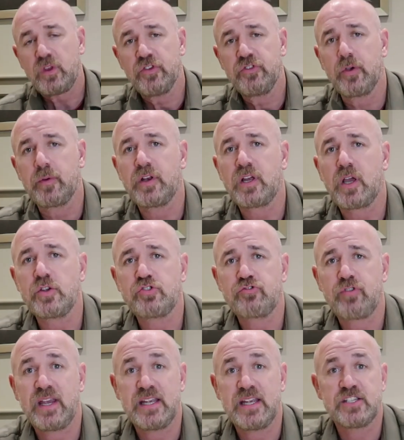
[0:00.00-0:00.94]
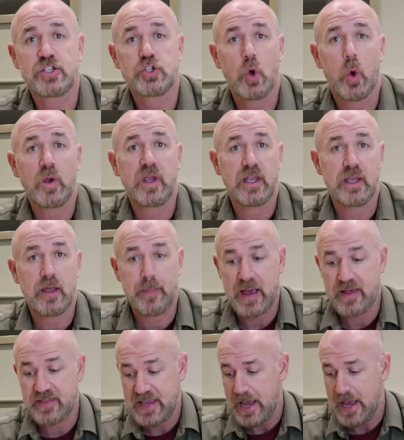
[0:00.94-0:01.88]
So I'm going to go straight into talking
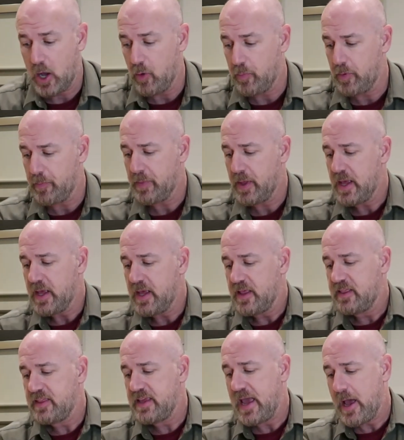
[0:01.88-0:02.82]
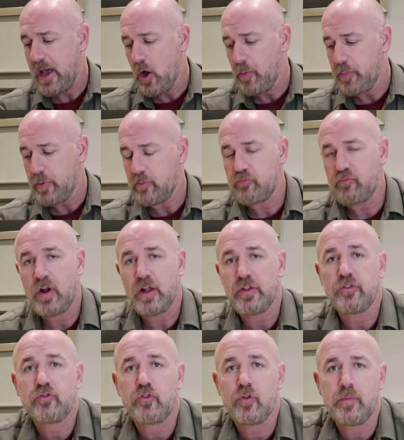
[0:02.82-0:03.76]
about the album. The album
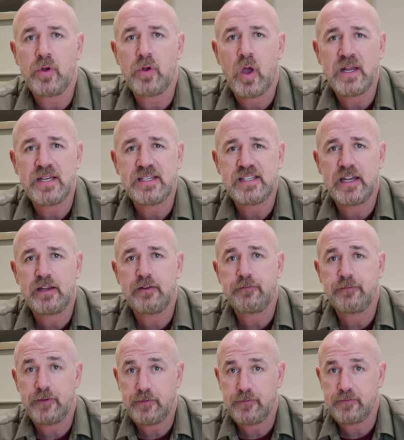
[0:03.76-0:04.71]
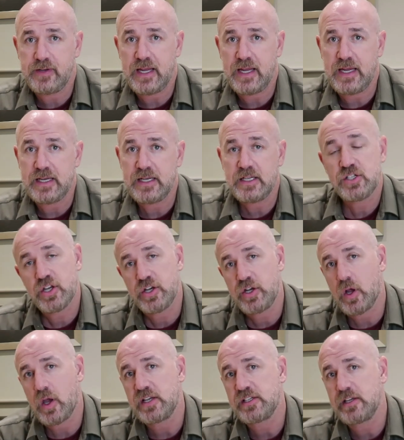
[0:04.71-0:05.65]
runs from 1915 to
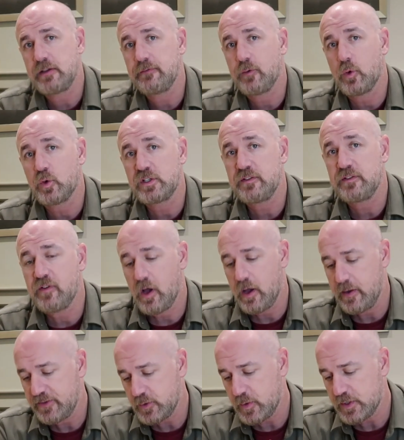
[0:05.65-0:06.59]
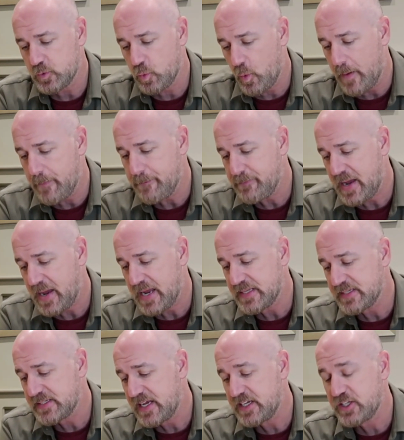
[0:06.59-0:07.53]
1945, so it's one
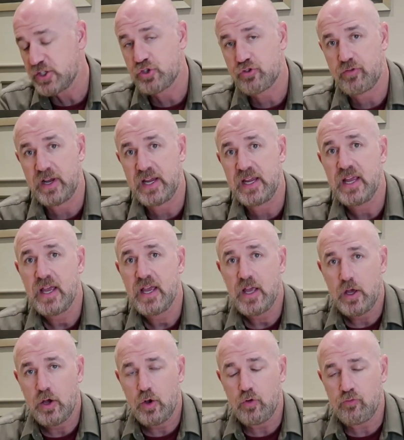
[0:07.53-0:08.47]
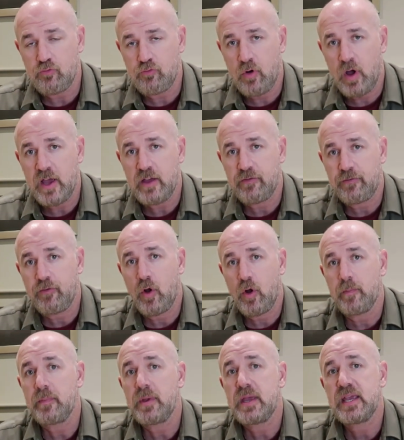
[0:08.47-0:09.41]
man's history right
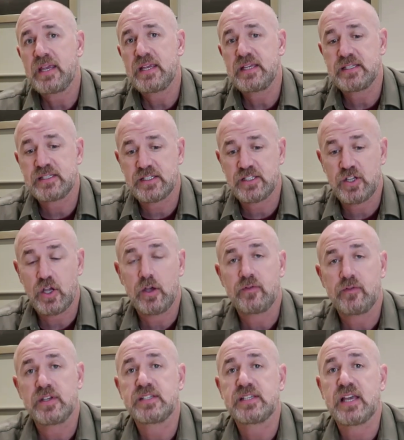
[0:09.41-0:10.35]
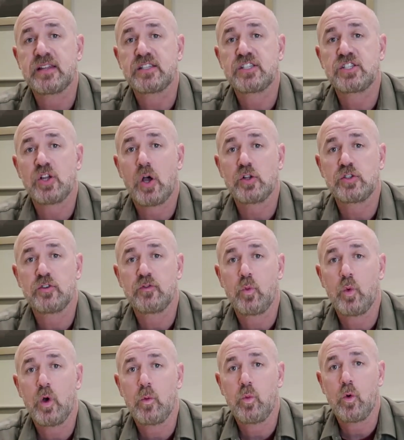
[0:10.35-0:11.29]
from his service at the start of
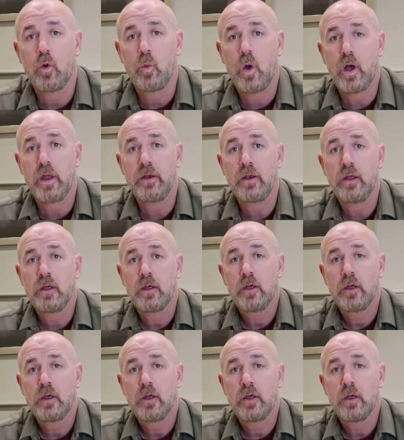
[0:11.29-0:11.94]
World War I